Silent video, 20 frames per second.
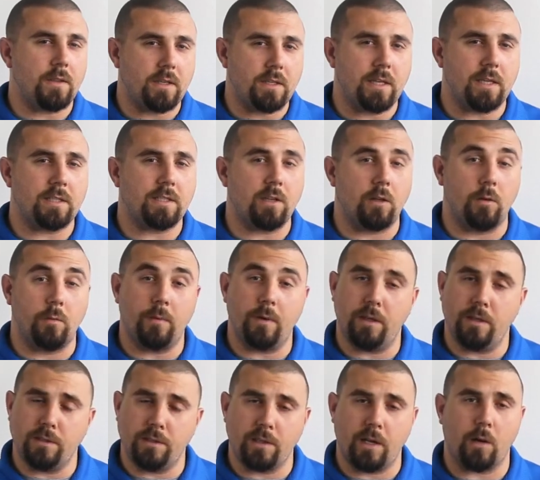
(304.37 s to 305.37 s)
the test element
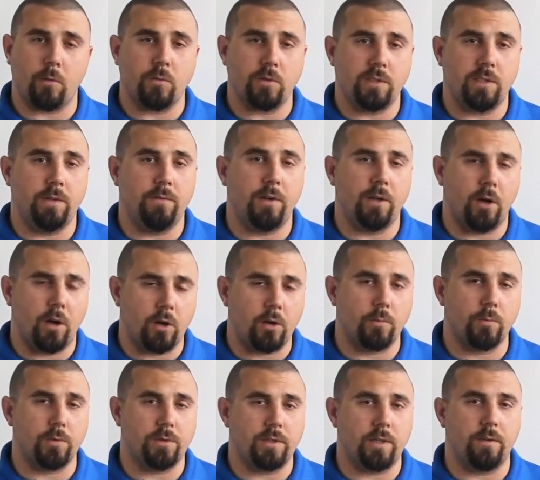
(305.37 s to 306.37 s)
is not receiving
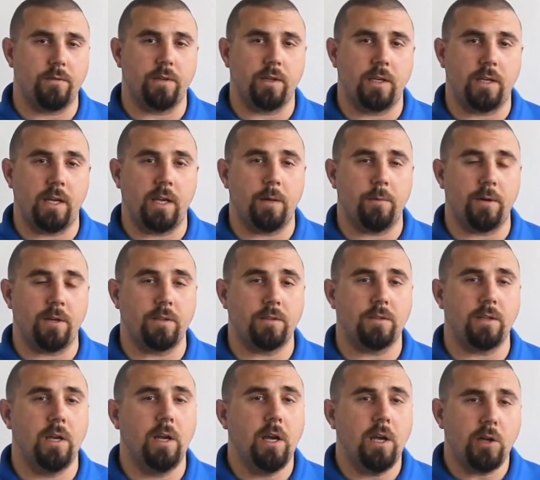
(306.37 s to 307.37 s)
100% of the
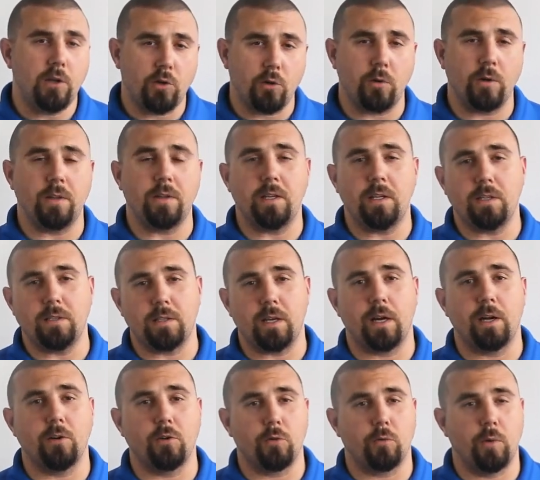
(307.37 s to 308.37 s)
contaminants during the
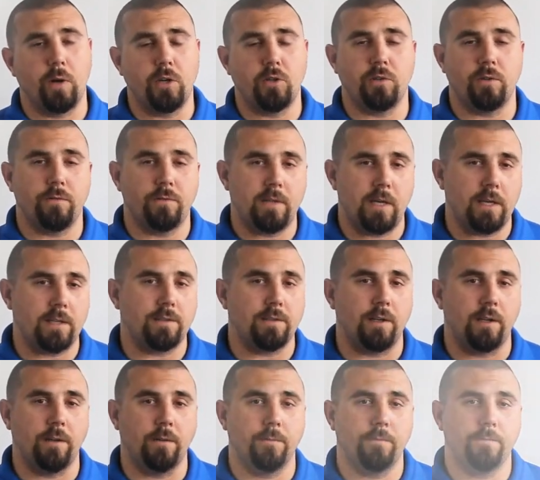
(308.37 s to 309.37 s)
entire duration of
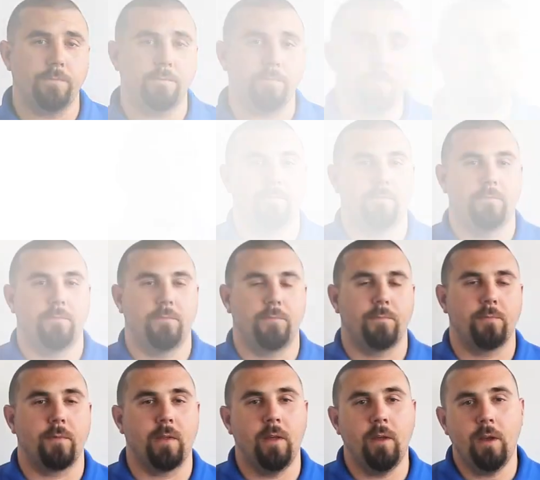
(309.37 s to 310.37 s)
testing.
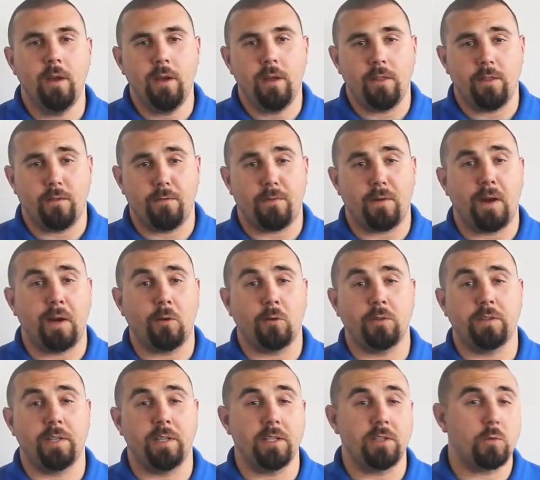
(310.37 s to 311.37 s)
The final
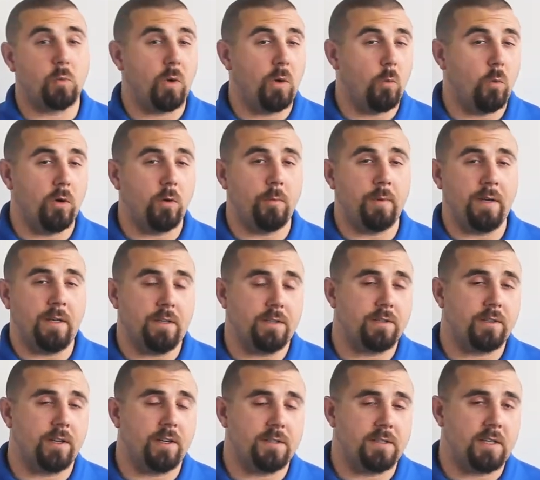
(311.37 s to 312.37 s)
test we will be
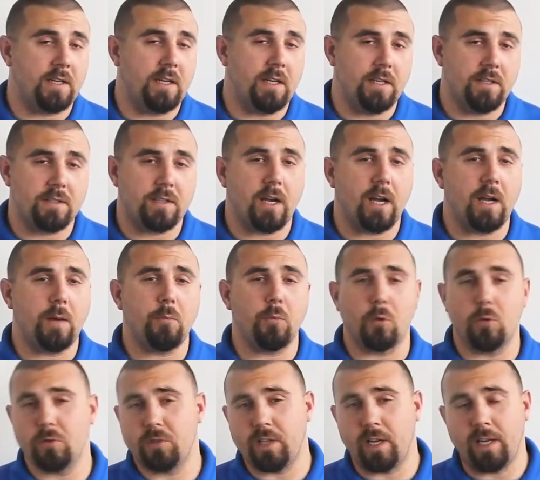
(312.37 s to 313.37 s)
discussing is
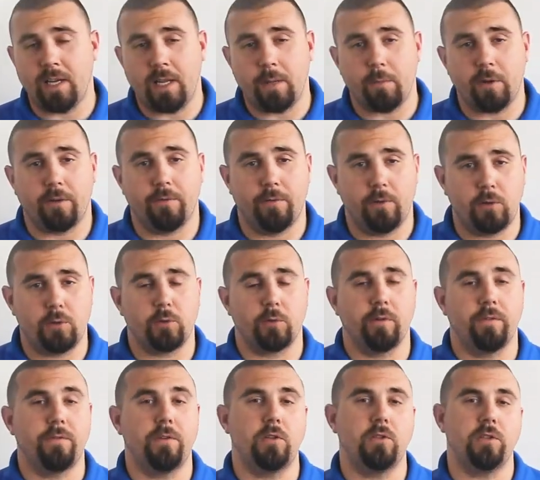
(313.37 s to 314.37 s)
Hypro's Dynamic Filter
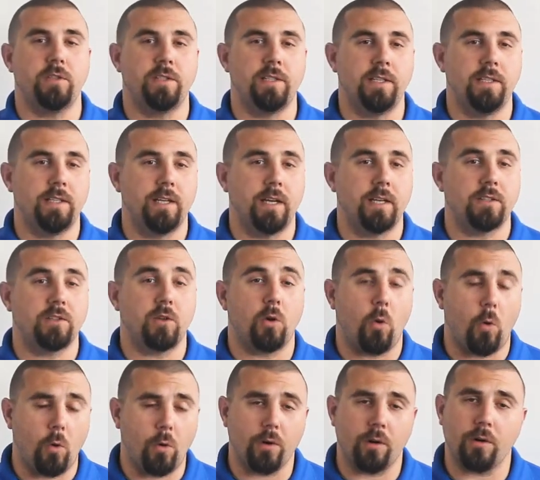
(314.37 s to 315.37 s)
Efficiency Test,
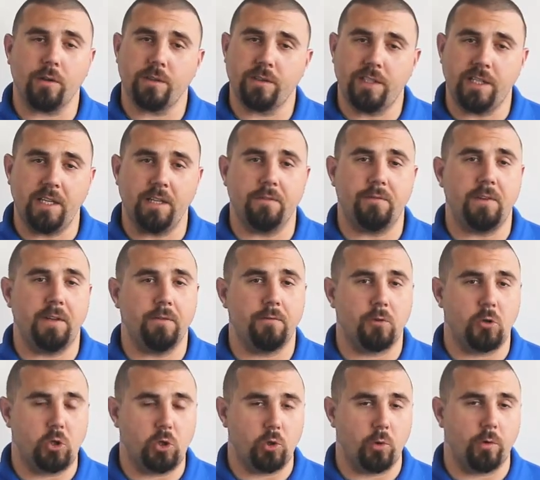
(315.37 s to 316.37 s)
or DFE
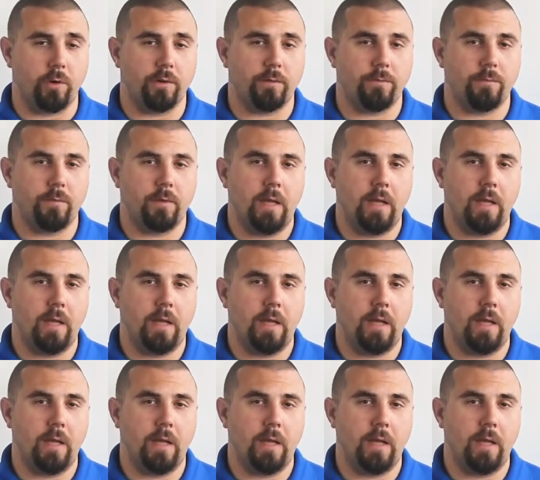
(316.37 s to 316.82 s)
for short.